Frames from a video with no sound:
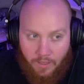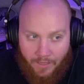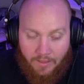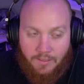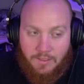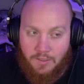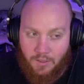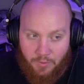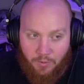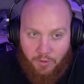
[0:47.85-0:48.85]
I think this is
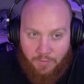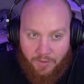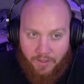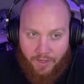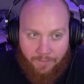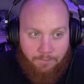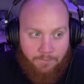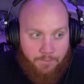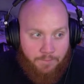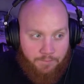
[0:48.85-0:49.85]
going to be a really big game.
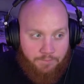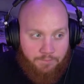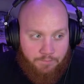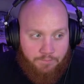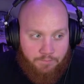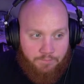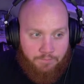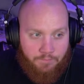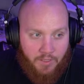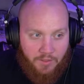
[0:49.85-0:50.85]

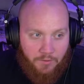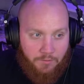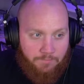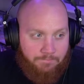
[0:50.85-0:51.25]
I do.